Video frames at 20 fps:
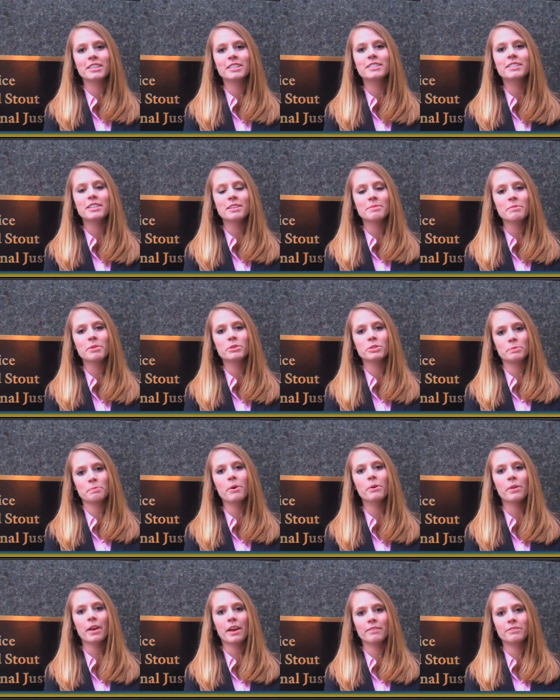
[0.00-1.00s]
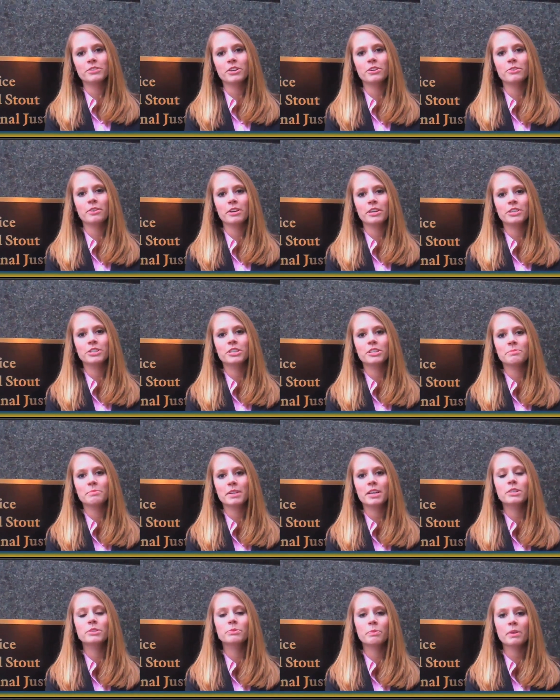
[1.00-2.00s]
is the most pro-life generation
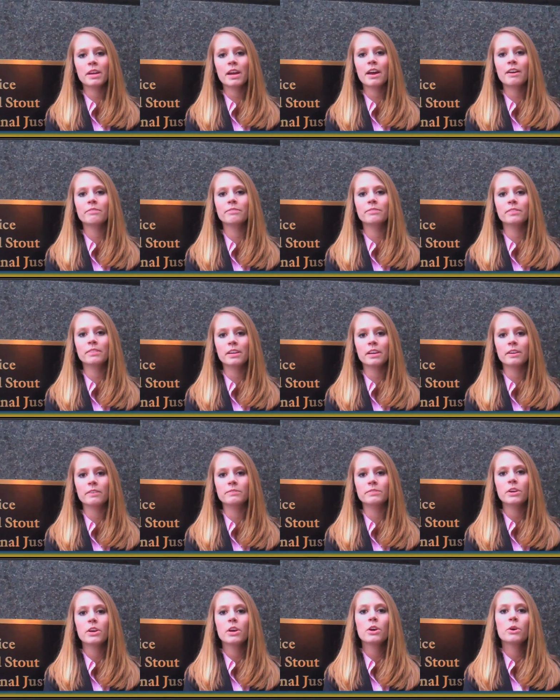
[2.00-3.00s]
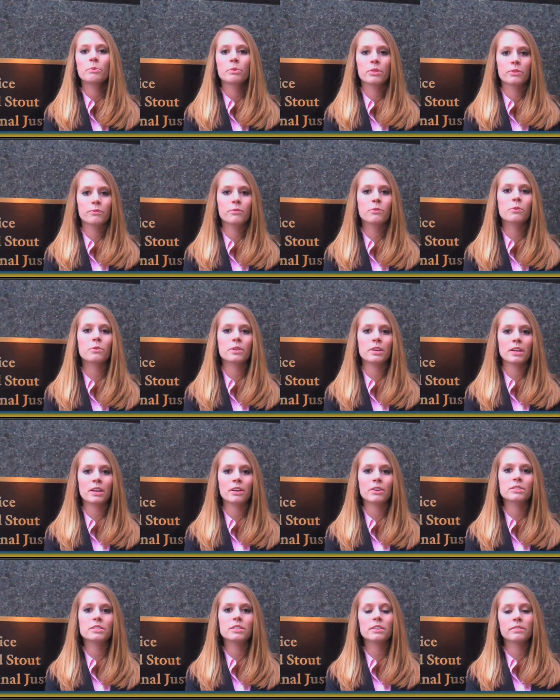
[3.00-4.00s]
because we have lived with 40
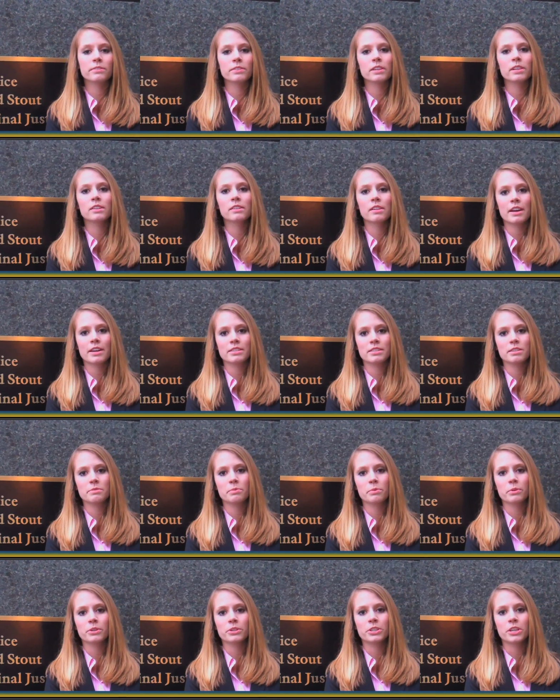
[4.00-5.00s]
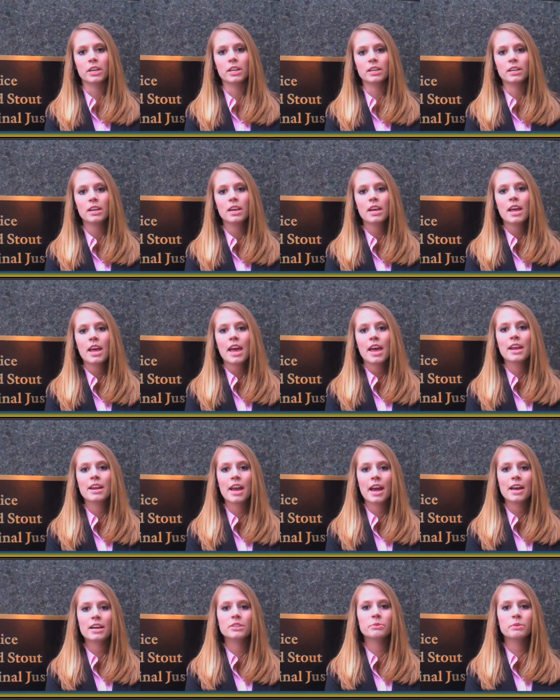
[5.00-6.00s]
years of legalized abortion. And
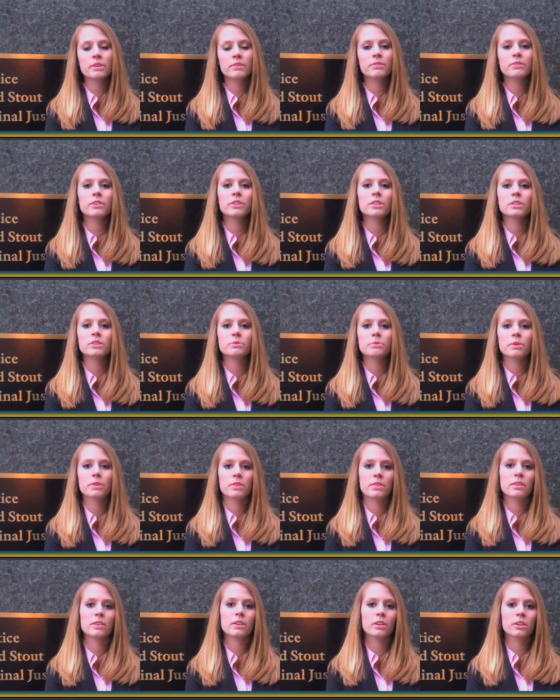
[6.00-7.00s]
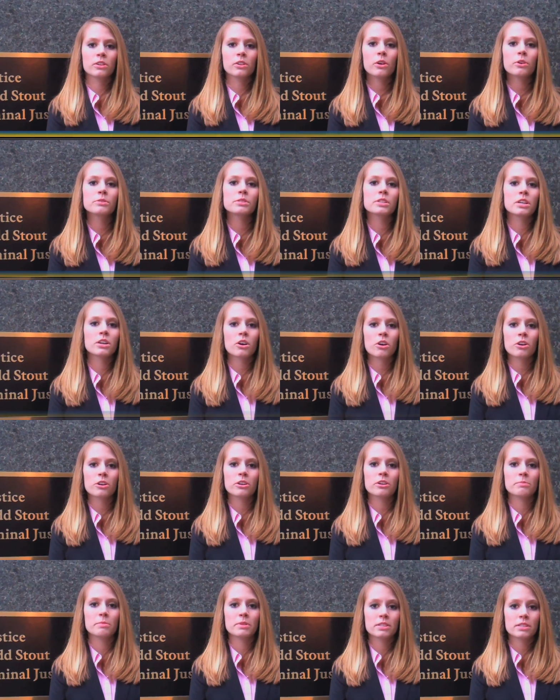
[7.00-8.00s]
as we've learned with the closing
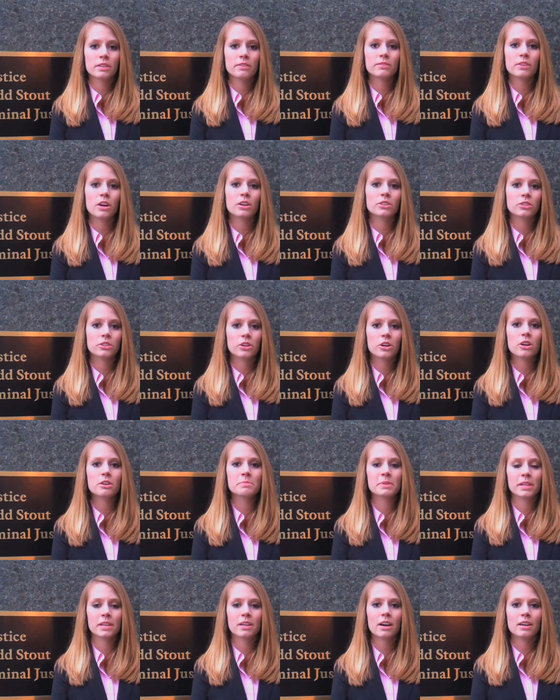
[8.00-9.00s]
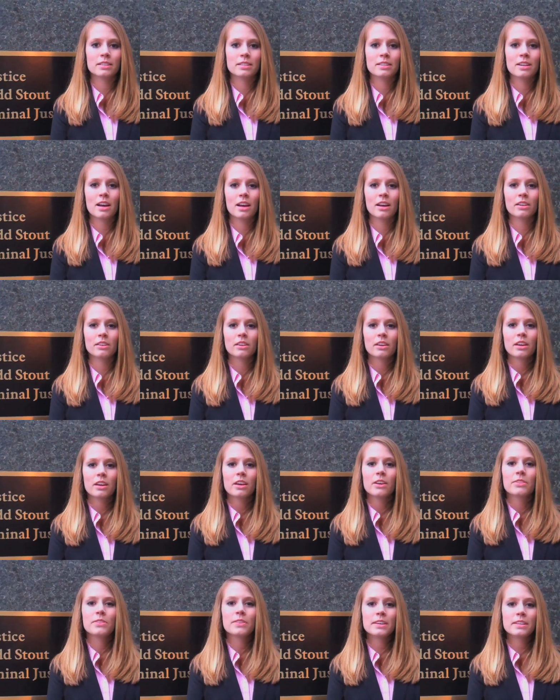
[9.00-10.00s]
arguments of Dr. Kermit Gosnell,
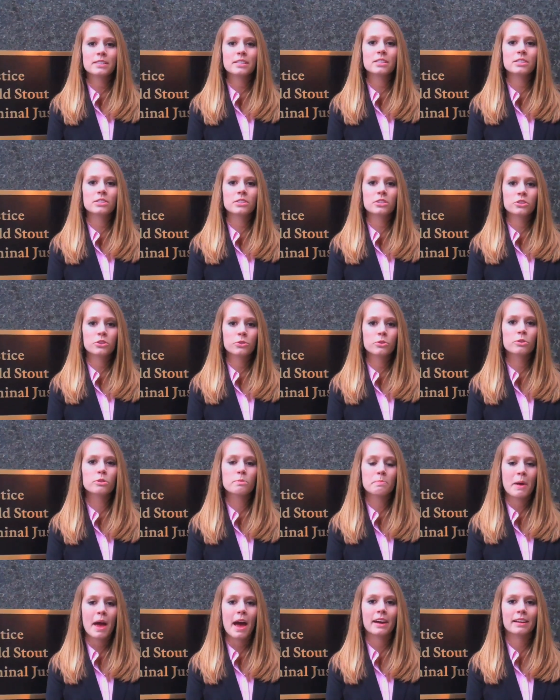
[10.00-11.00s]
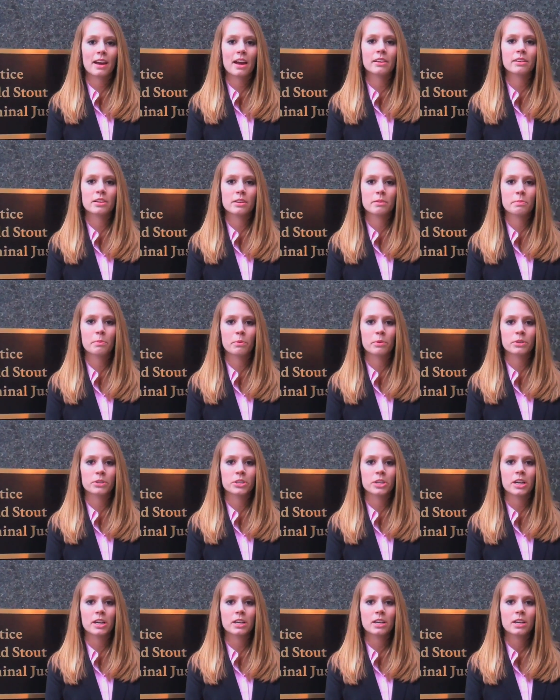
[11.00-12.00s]
this is the true back alley
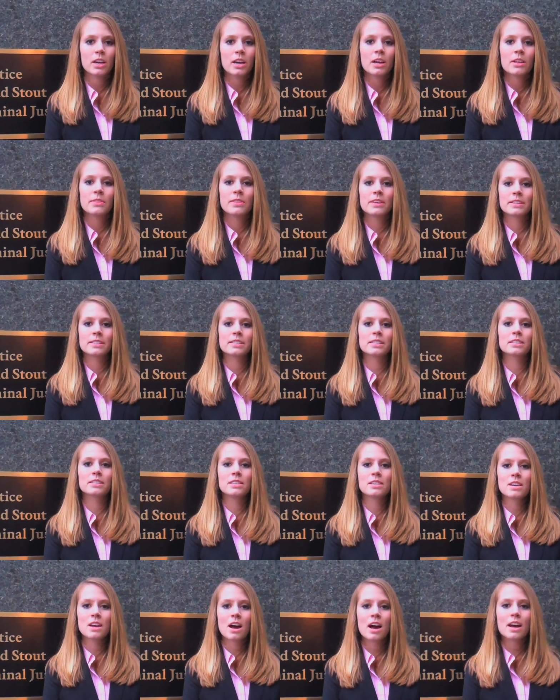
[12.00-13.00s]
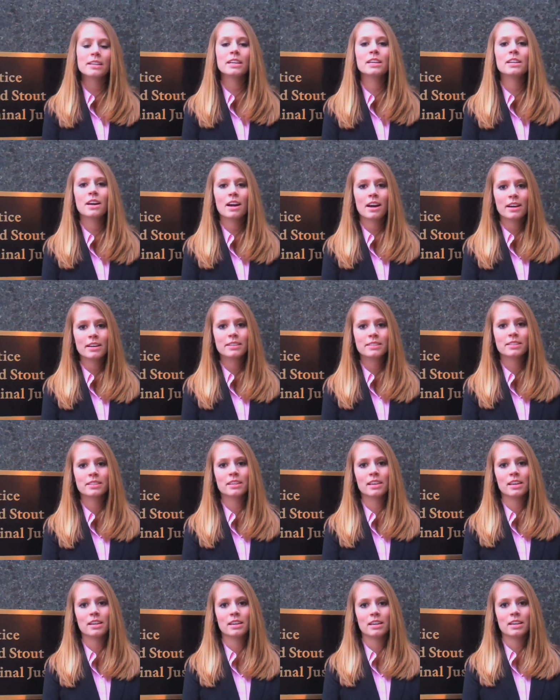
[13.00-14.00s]
abortion. This is not an
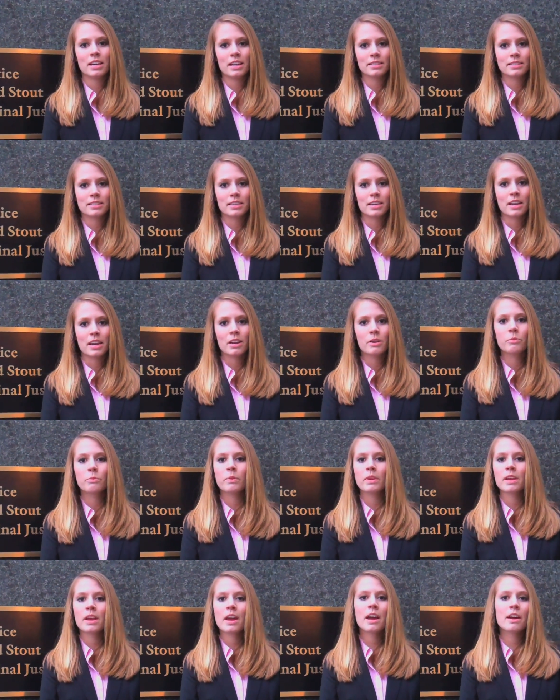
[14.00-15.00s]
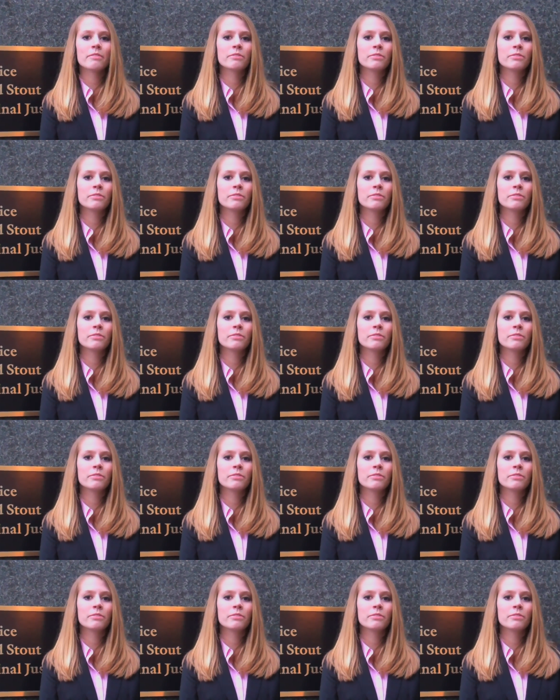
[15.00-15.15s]
isolated incident. We have